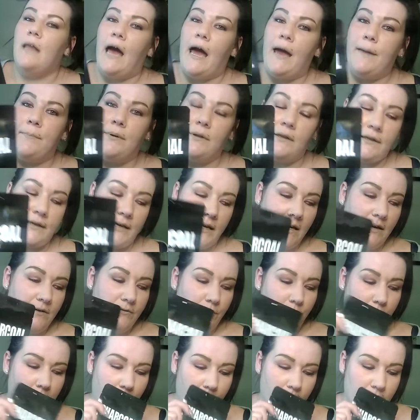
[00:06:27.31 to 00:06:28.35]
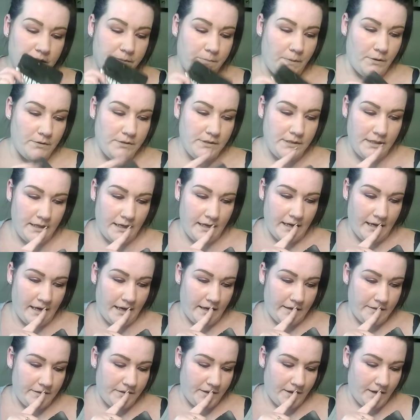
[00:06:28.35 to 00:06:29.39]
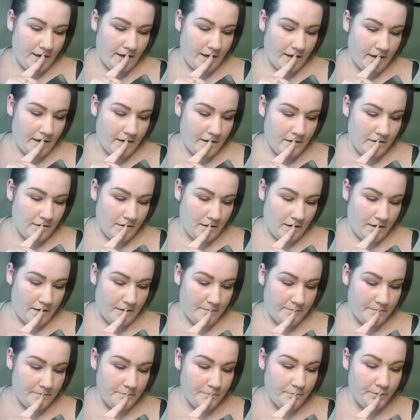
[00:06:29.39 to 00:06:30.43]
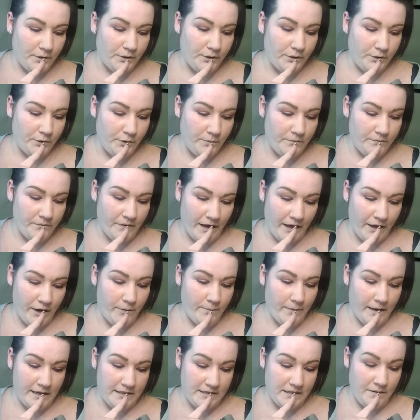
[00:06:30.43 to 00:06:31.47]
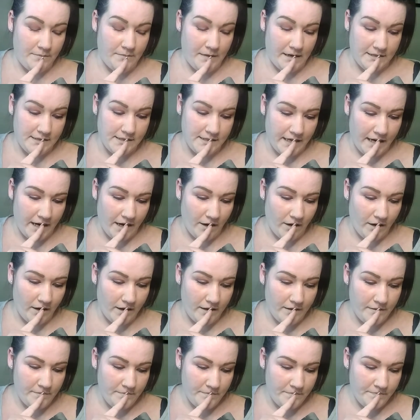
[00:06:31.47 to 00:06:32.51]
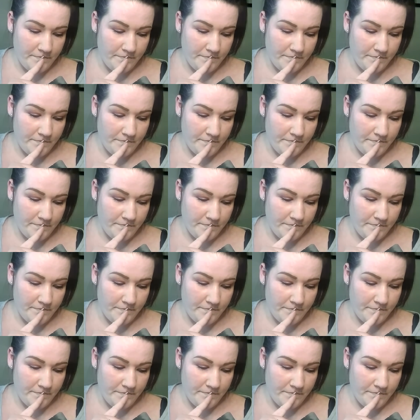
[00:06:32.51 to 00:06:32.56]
I believe we were supposed to get the um, Bloom Volumizing Mascara,